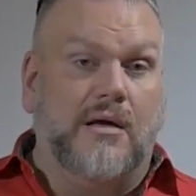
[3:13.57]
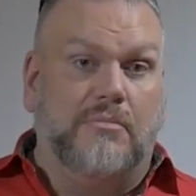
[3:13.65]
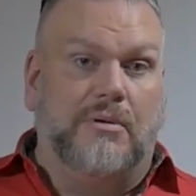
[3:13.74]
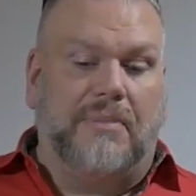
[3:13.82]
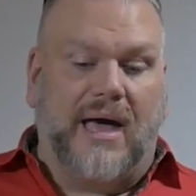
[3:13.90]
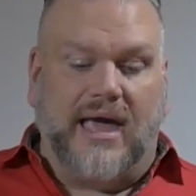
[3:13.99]

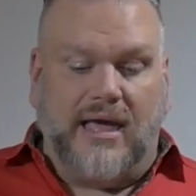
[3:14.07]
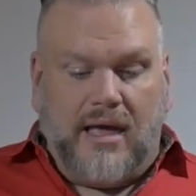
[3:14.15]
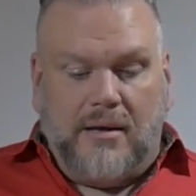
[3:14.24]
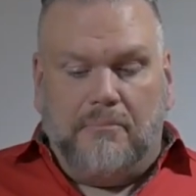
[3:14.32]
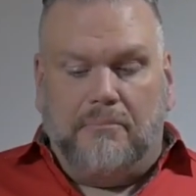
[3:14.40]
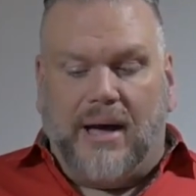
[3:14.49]
But by
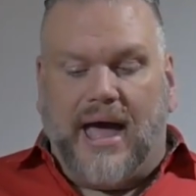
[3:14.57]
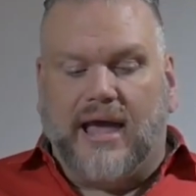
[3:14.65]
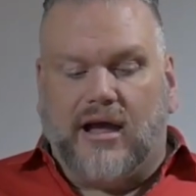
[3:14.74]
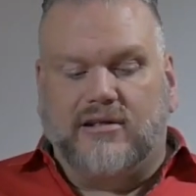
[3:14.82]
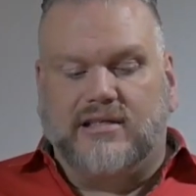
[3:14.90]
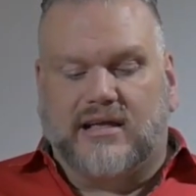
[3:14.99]

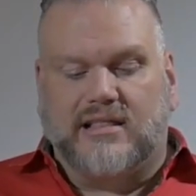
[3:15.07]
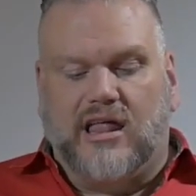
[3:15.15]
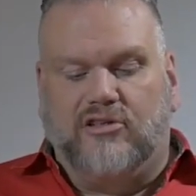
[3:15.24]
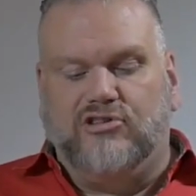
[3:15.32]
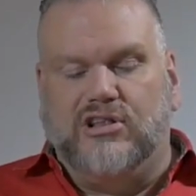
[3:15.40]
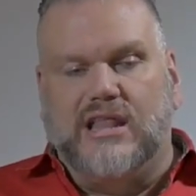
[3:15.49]
buying our
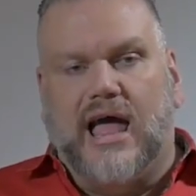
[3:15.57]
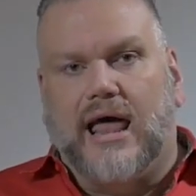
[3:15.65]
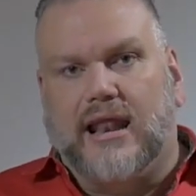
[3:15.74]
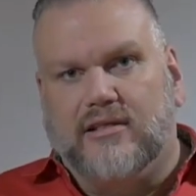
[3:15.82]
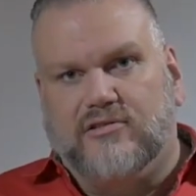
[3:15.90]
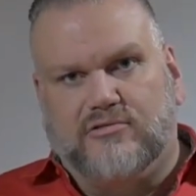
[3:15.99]
technology
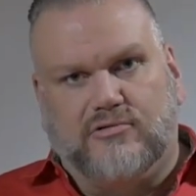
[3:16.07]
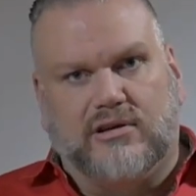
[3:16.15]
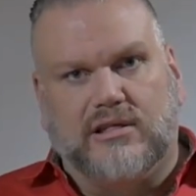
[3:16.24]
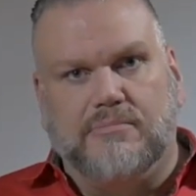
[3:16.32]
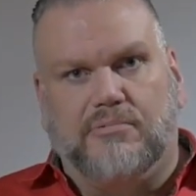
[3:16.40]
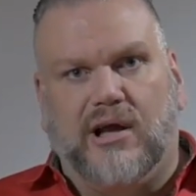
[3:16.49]
not on
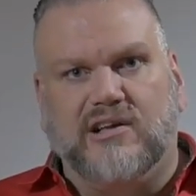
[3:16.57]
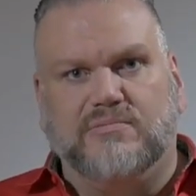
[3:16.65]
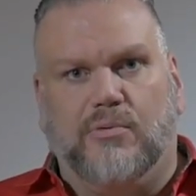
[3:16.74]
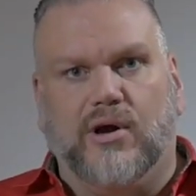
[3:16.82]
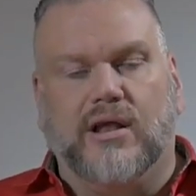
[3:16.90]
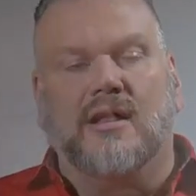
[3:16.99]
strictly price
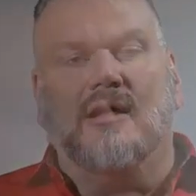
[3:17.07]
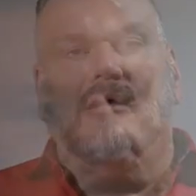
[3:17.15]
point,